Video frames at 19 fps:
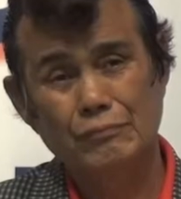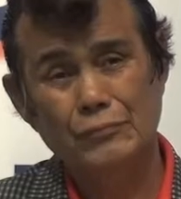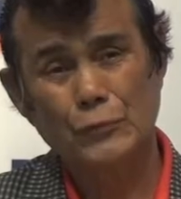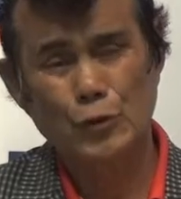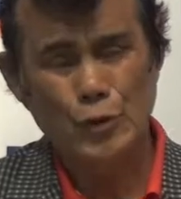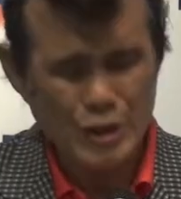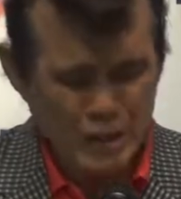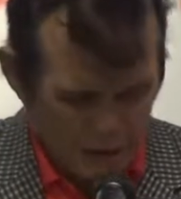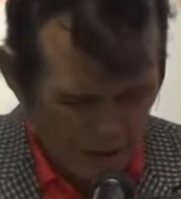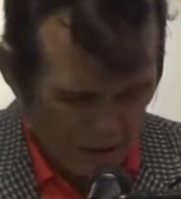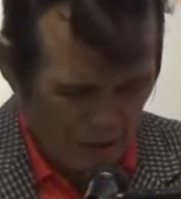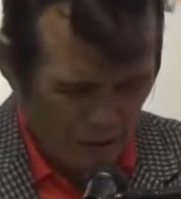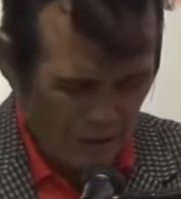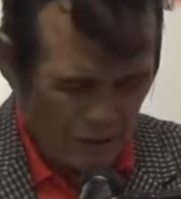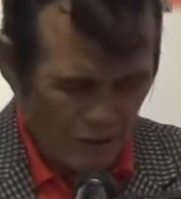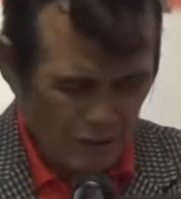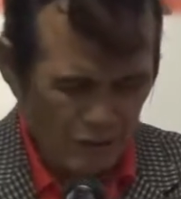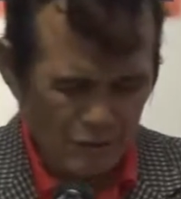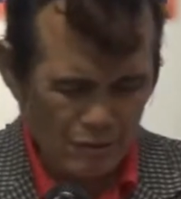We
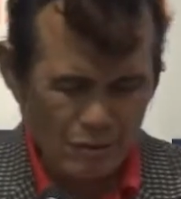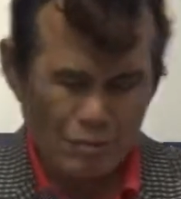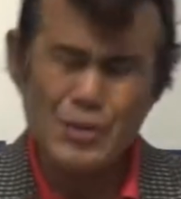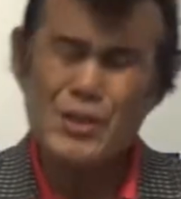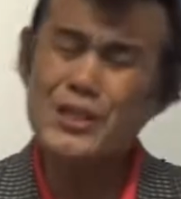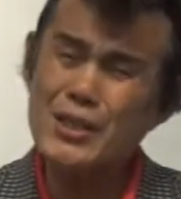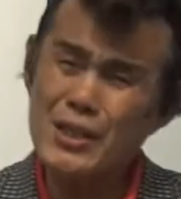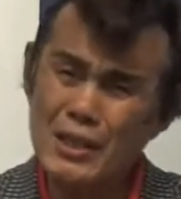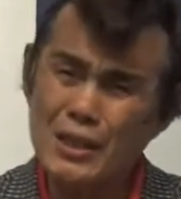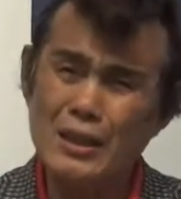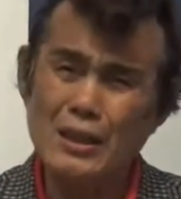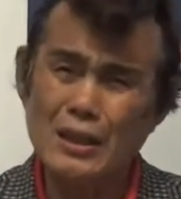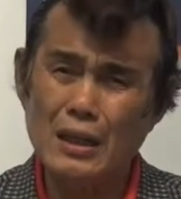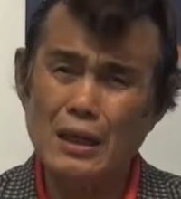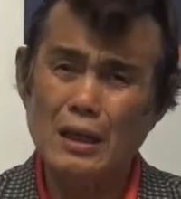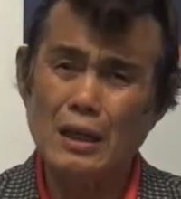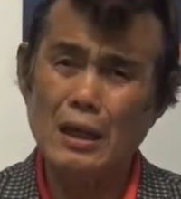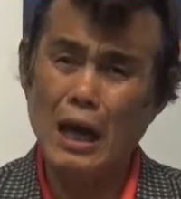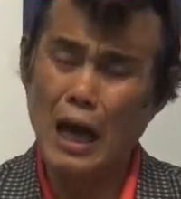see,
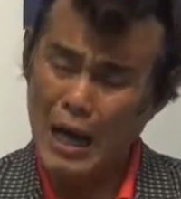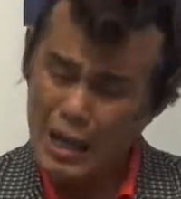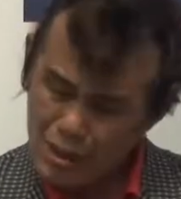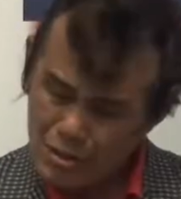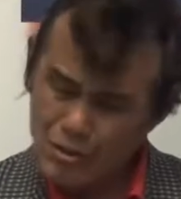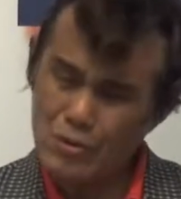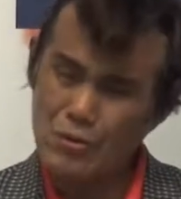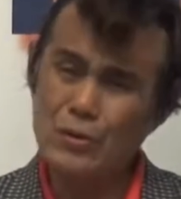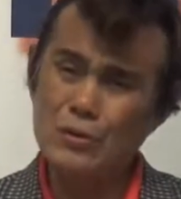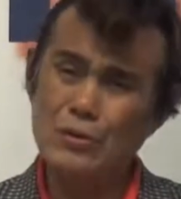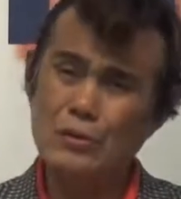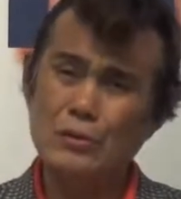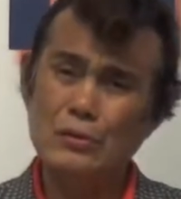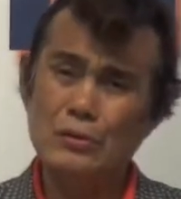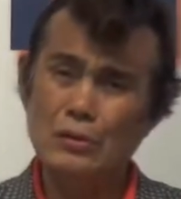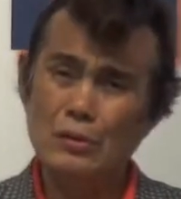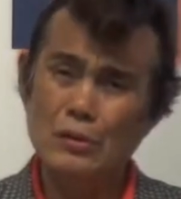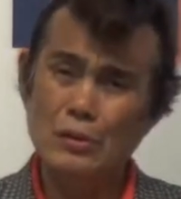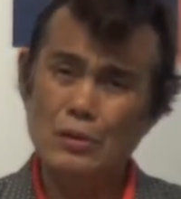I know,
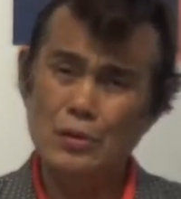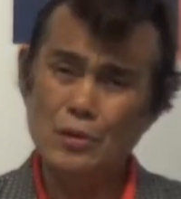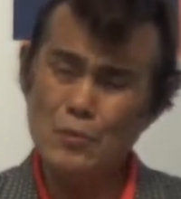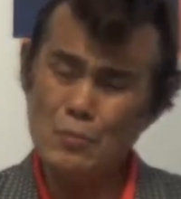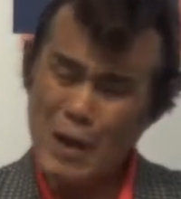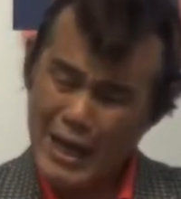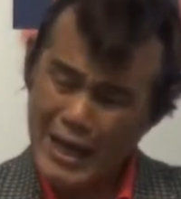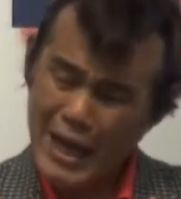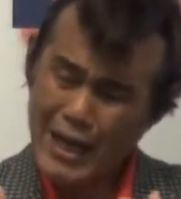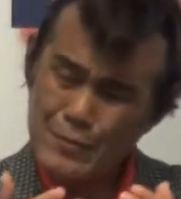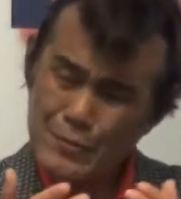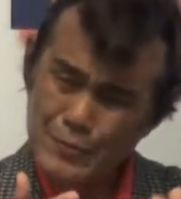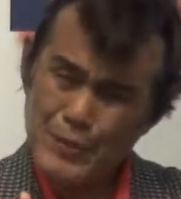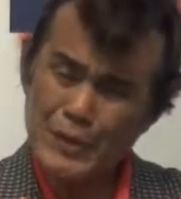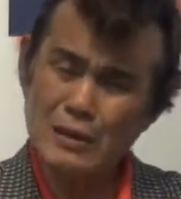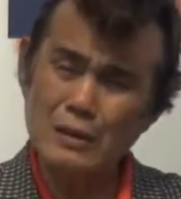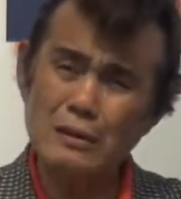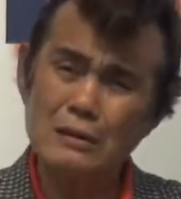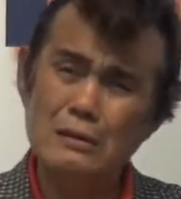you might have
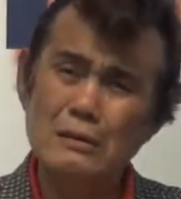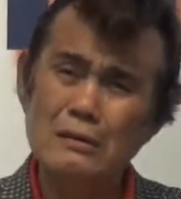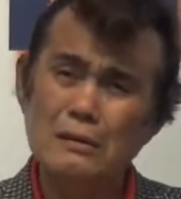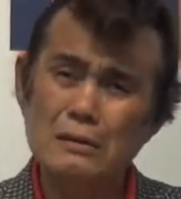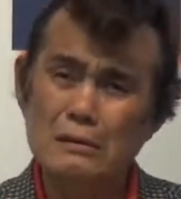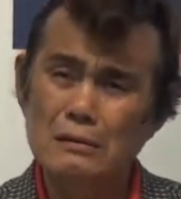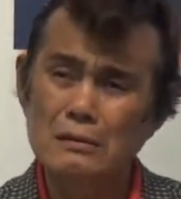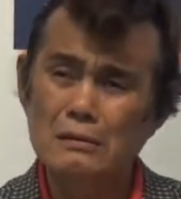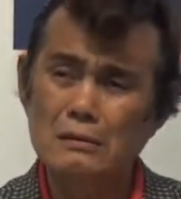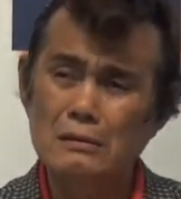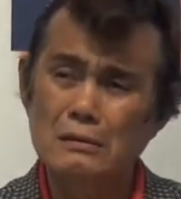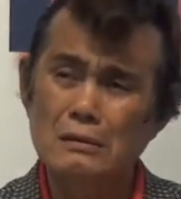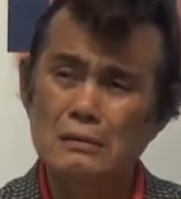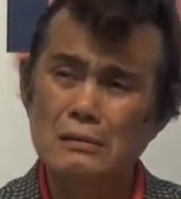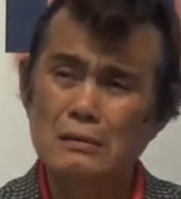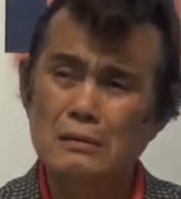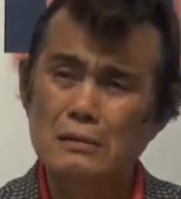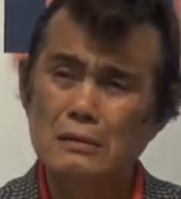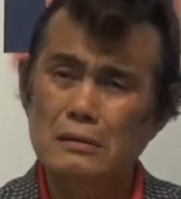been
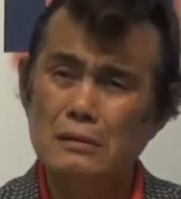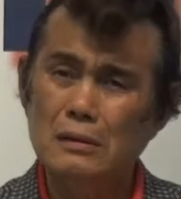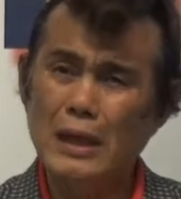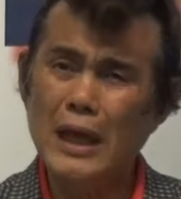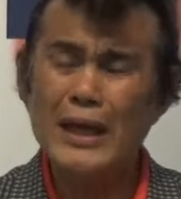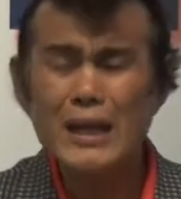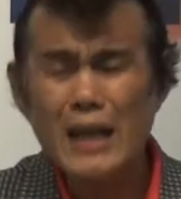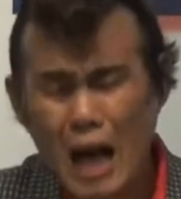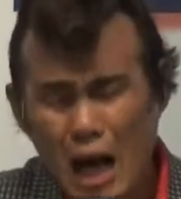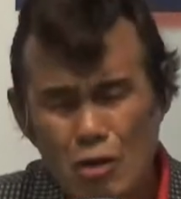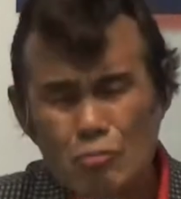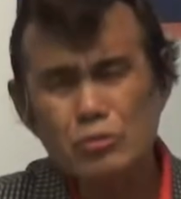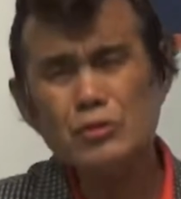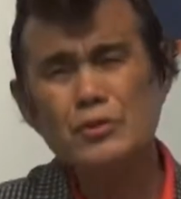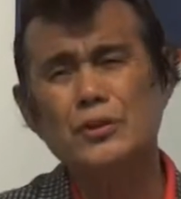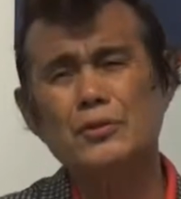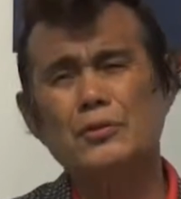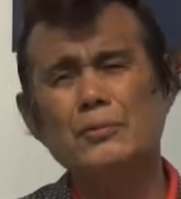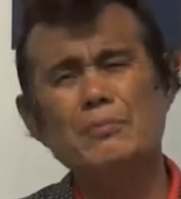
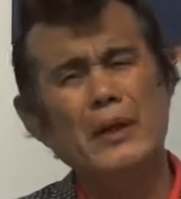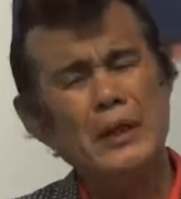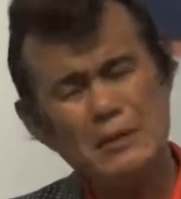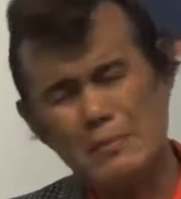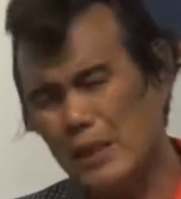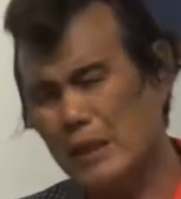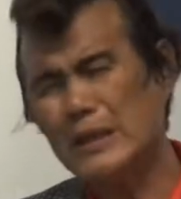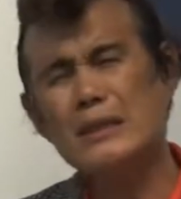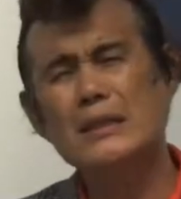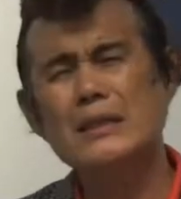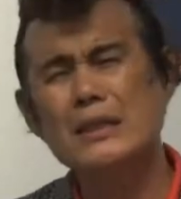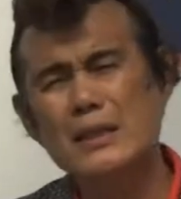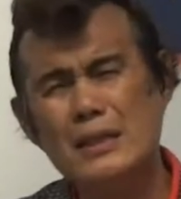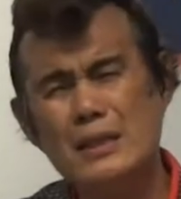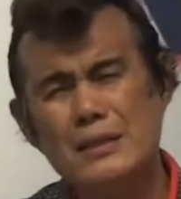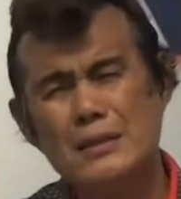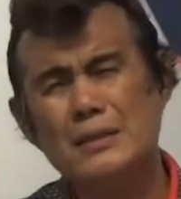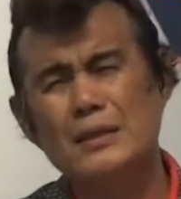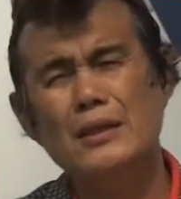encountered many, many
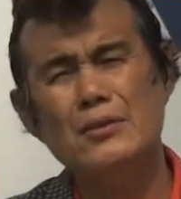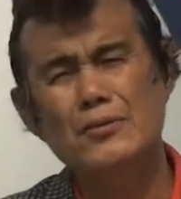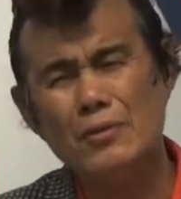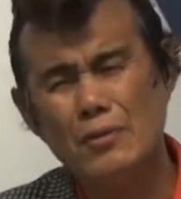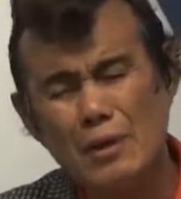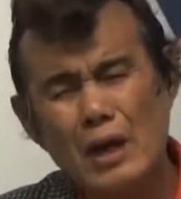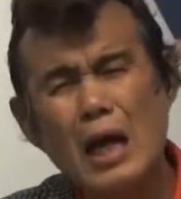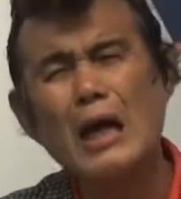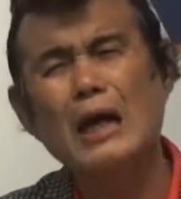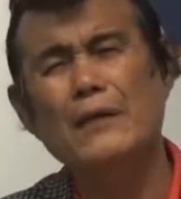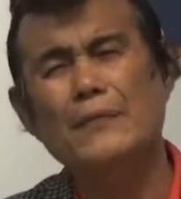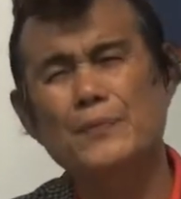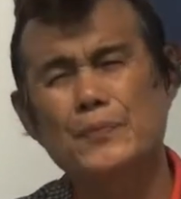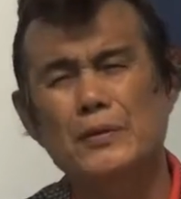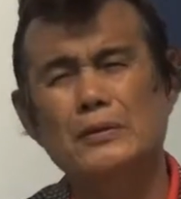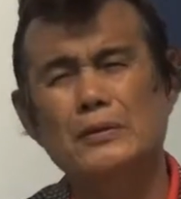things in your life.